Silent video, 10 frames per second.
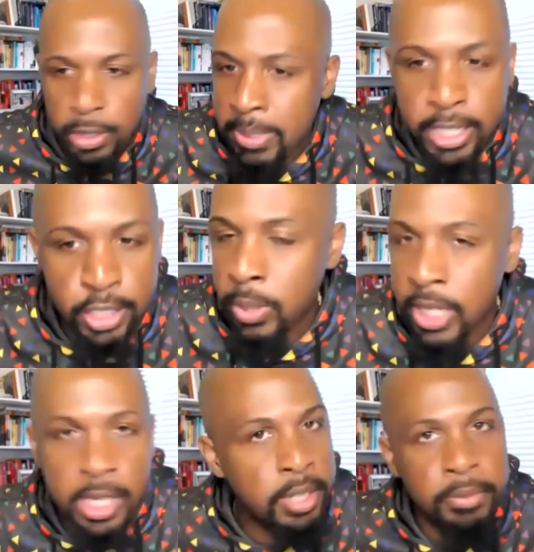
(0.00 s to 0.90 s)
be this
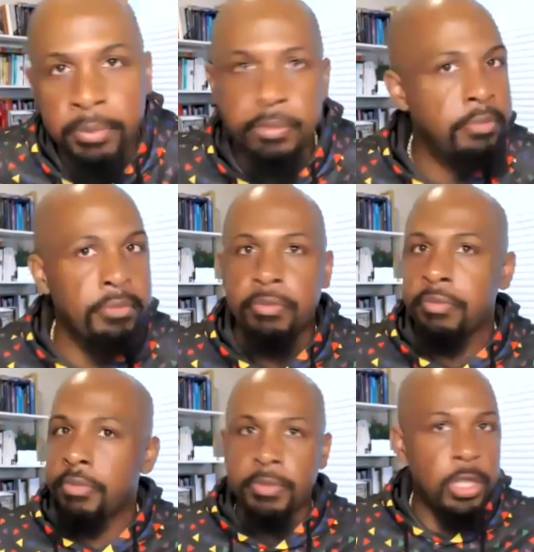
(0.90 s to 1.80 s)
weak.
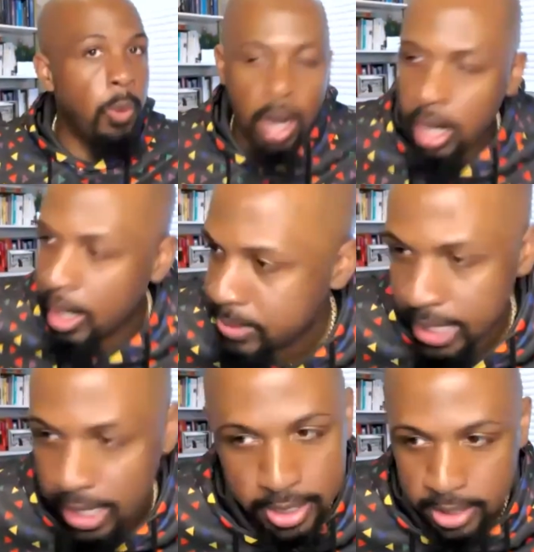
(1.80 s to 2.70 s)
You are, I'm
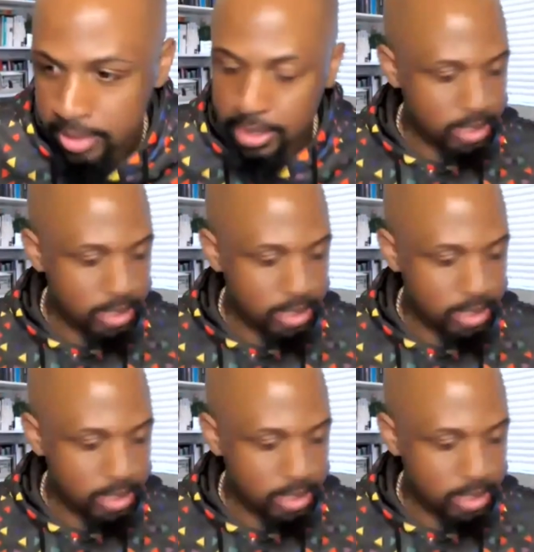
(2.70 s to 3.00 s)
telling you.